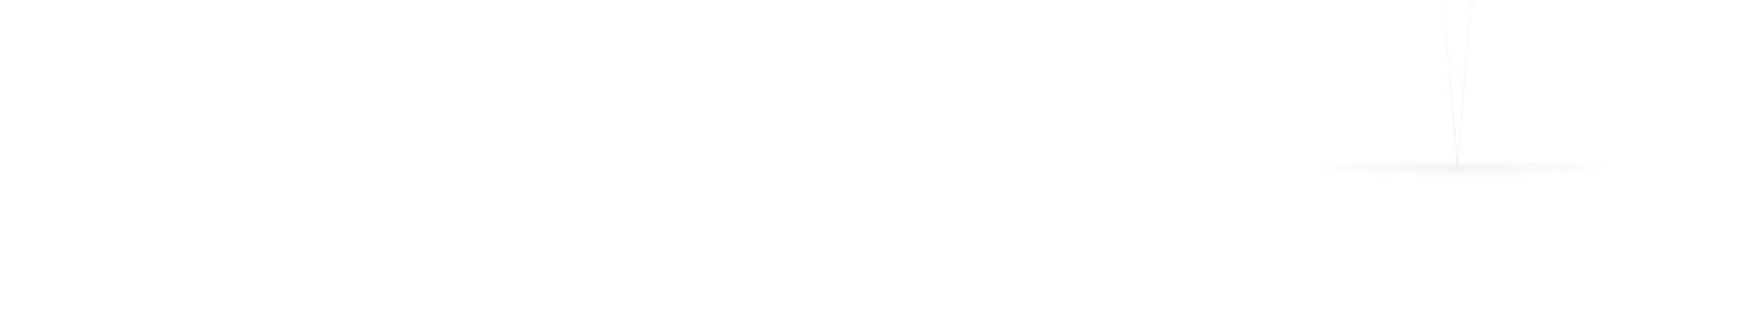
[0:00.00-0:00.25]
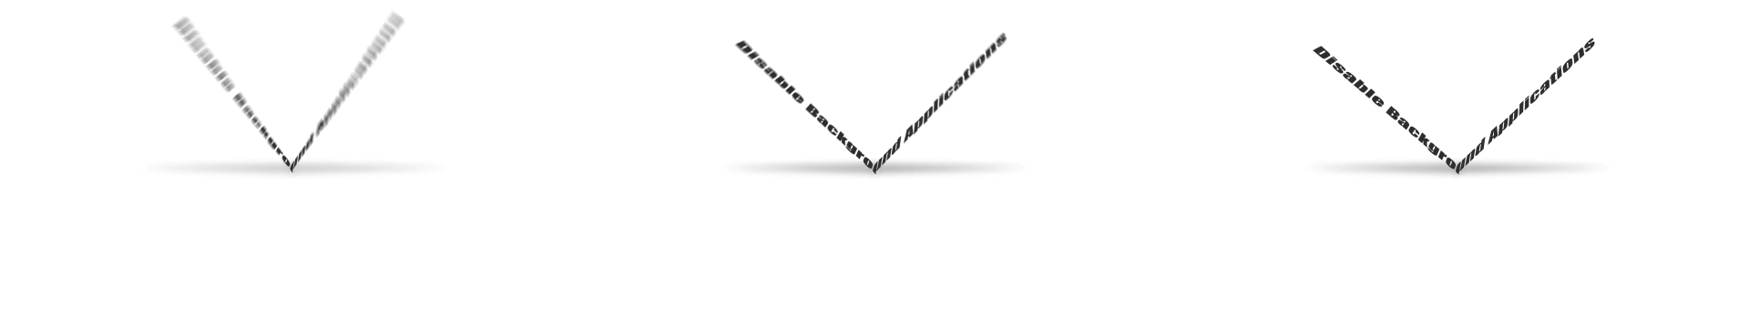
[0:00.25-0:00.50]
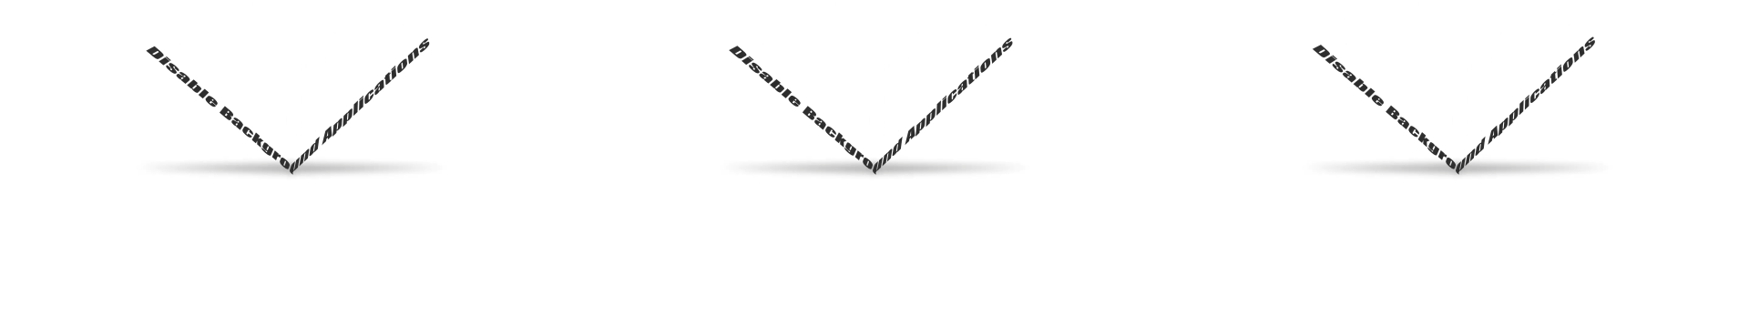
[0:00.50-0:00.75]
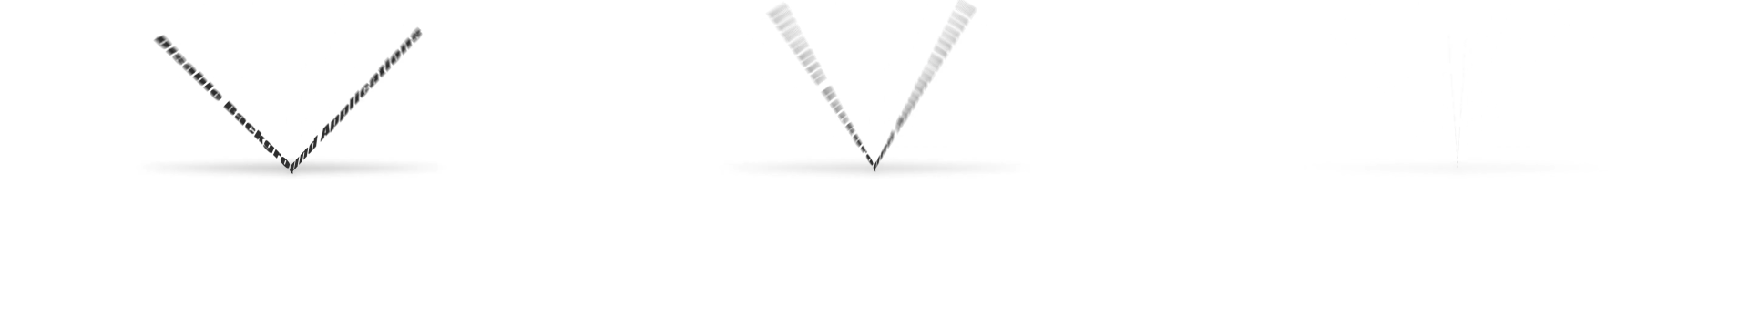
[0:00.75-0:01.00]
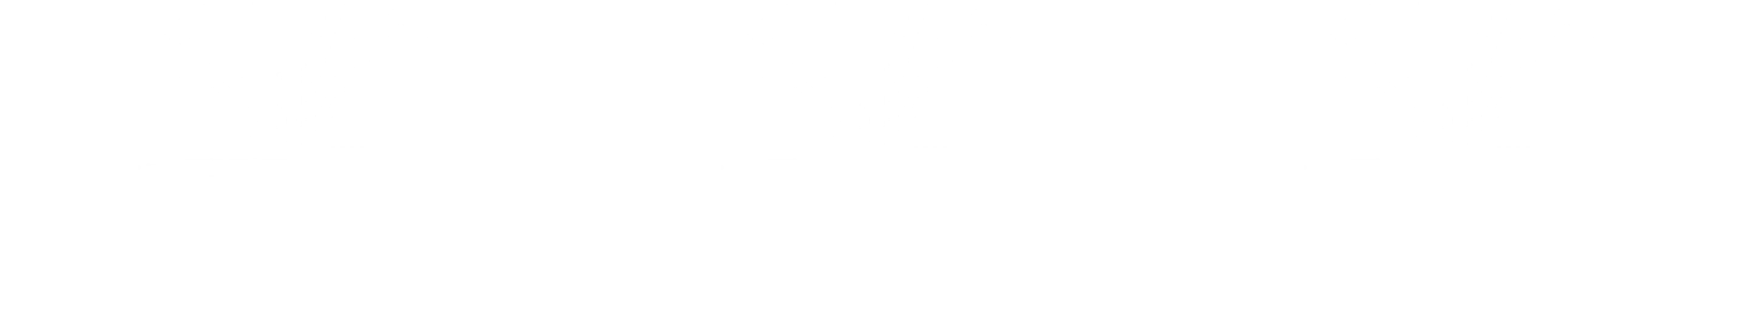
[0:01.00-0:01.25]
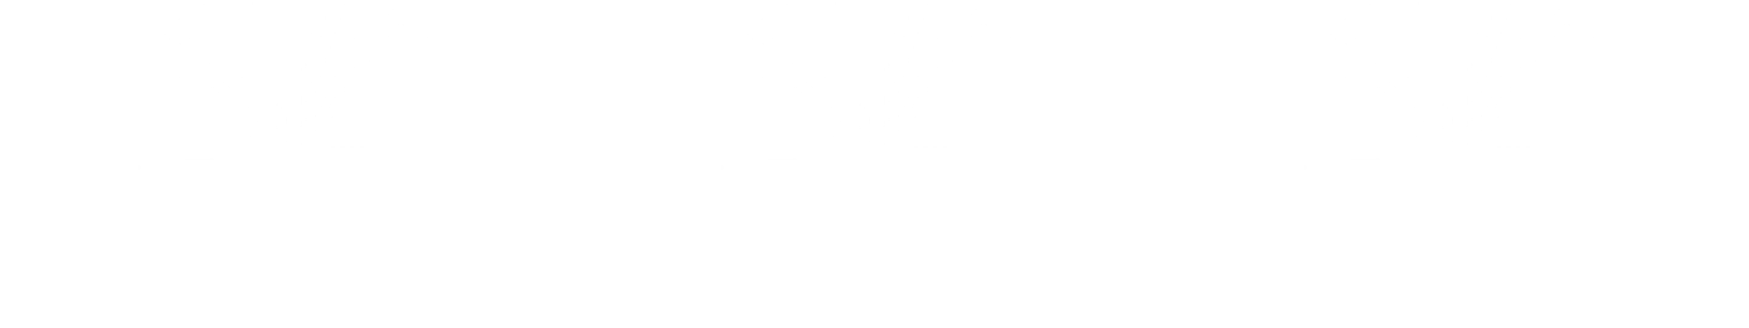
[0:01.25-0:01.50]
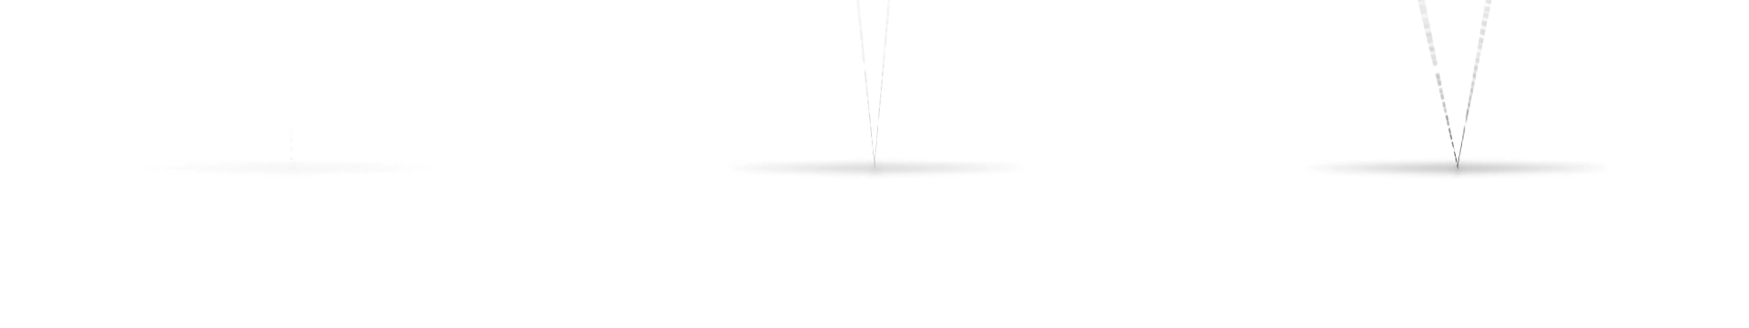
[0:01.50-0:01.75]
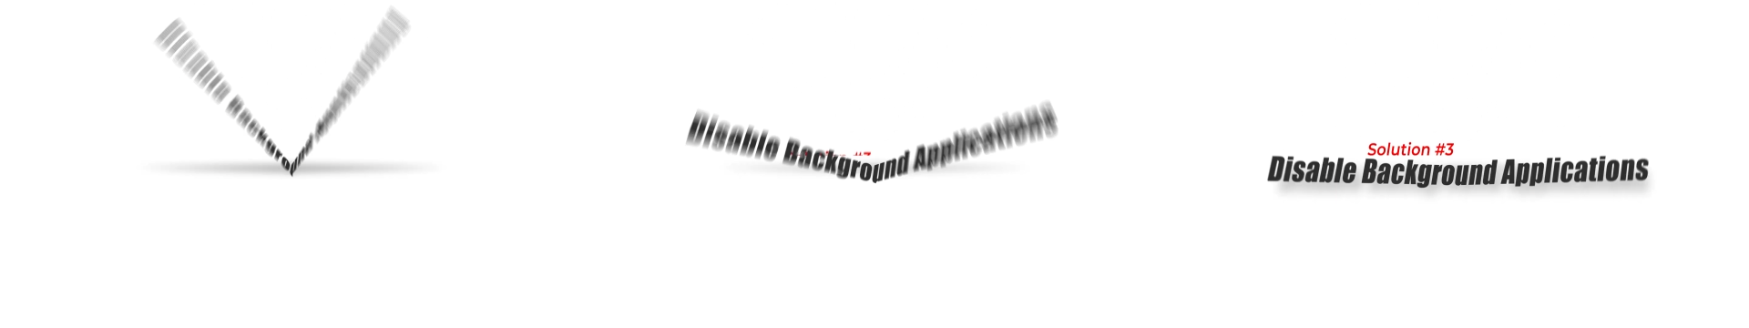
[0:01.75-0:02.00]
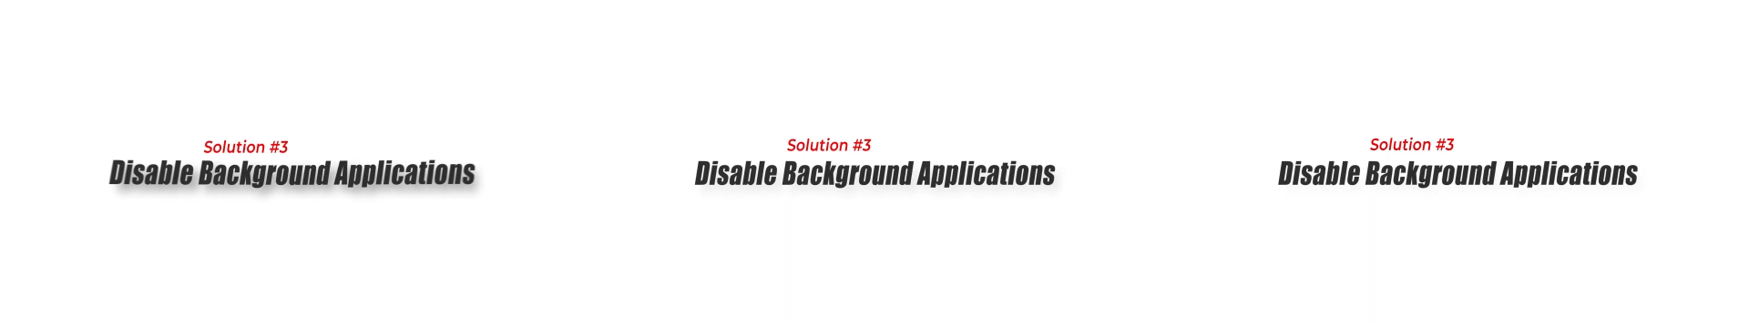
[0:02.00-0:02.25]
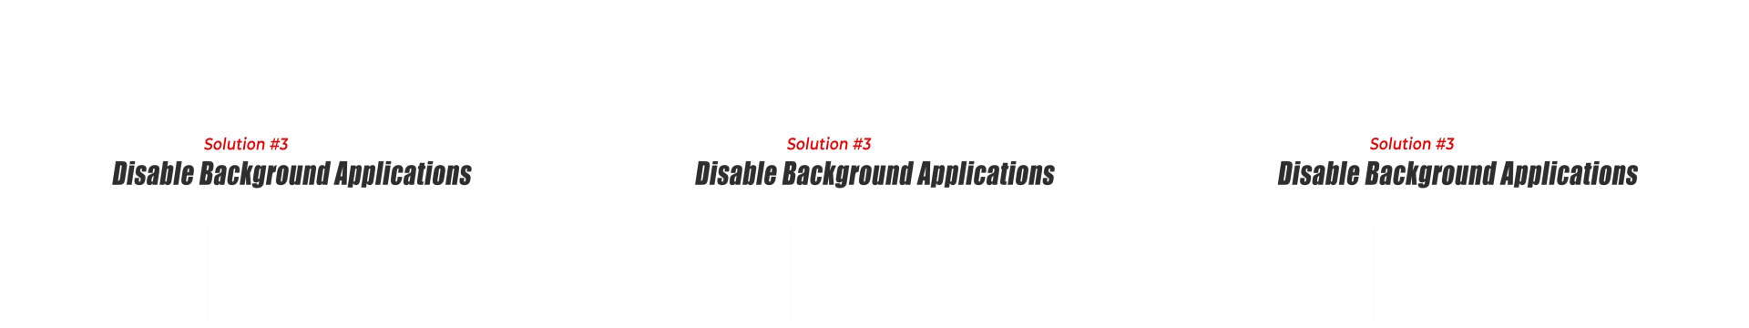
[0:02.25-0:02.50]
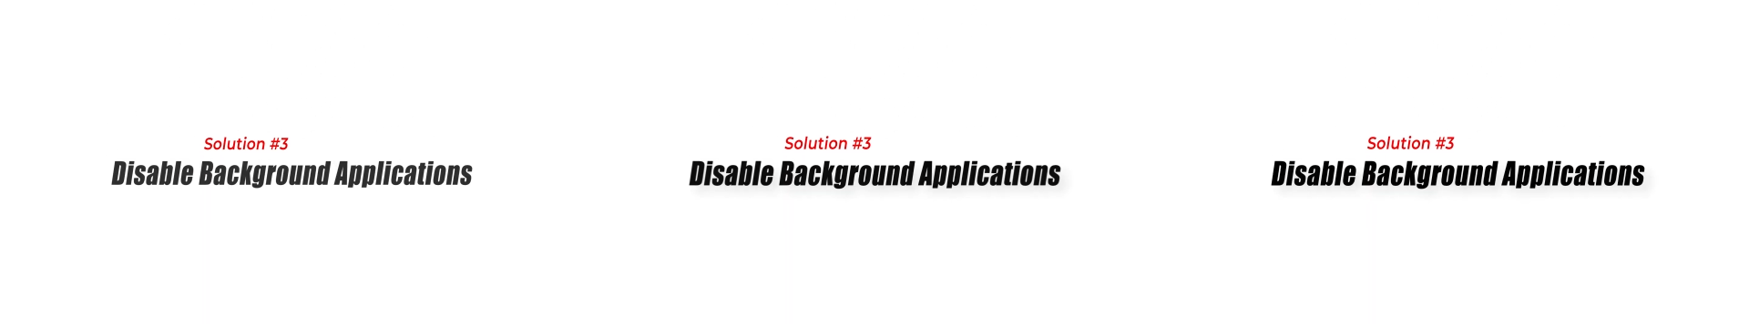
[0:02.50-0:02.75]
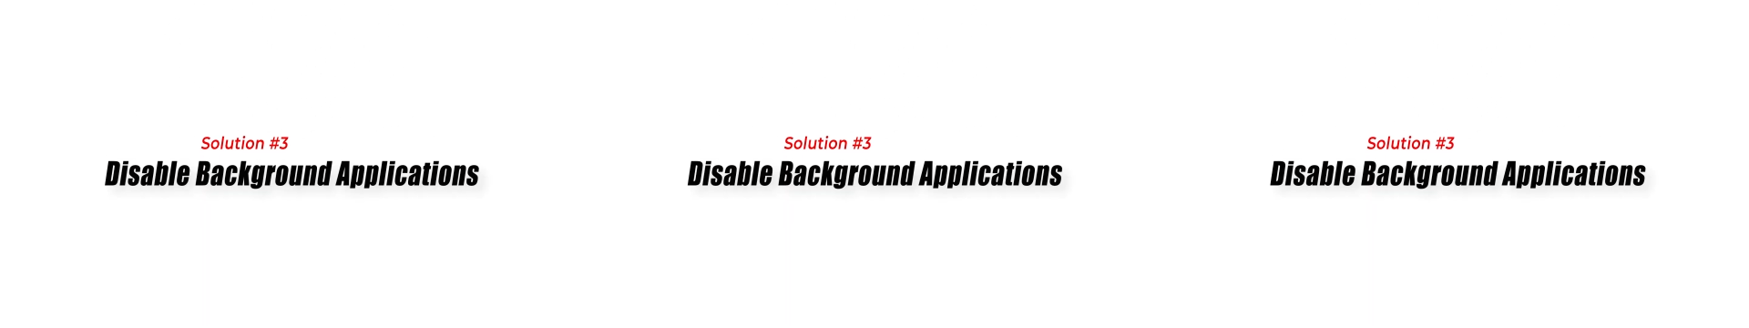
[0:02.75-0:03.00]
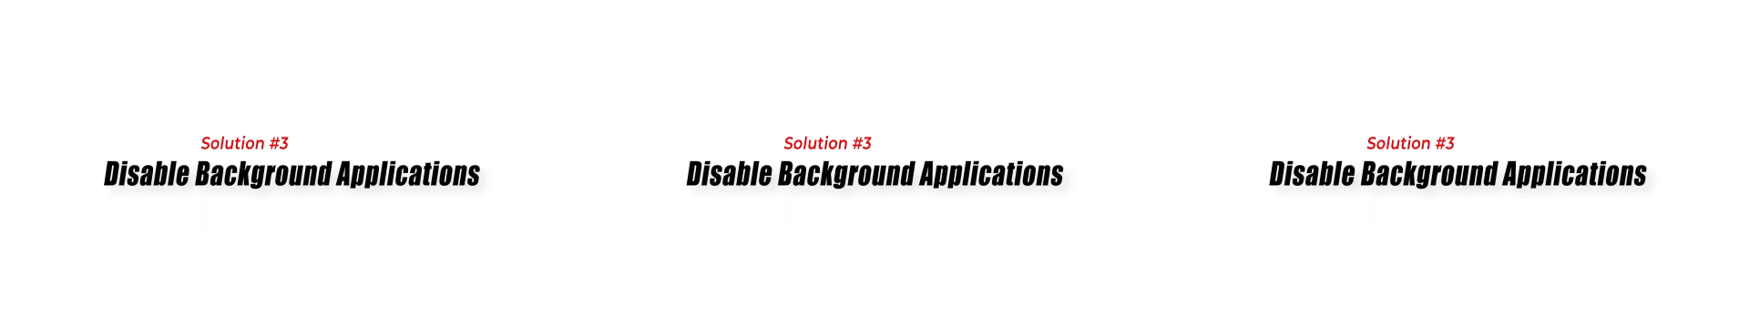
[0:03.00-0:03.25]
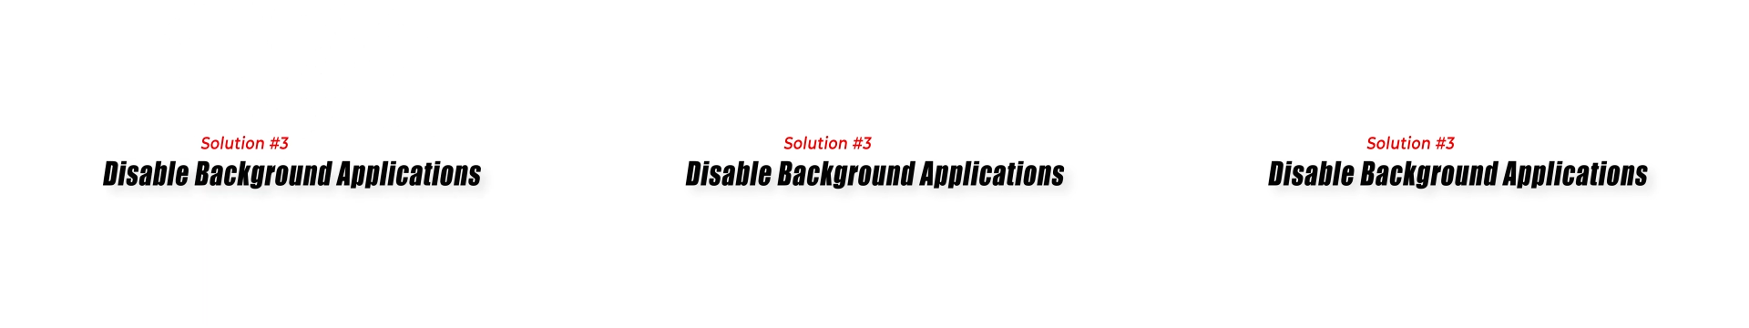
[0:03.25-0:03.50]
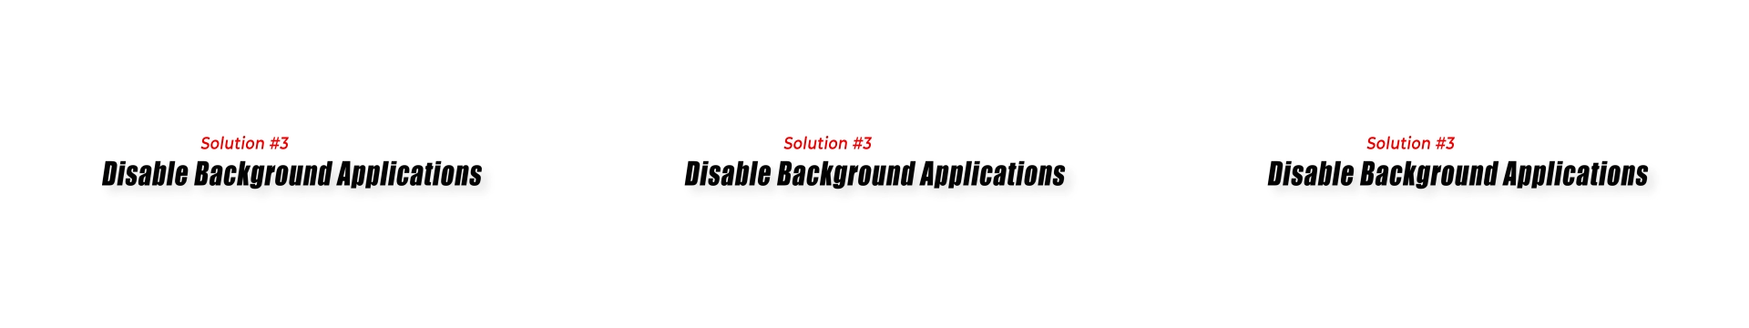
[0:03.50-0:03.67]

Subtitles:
(no speaker visible)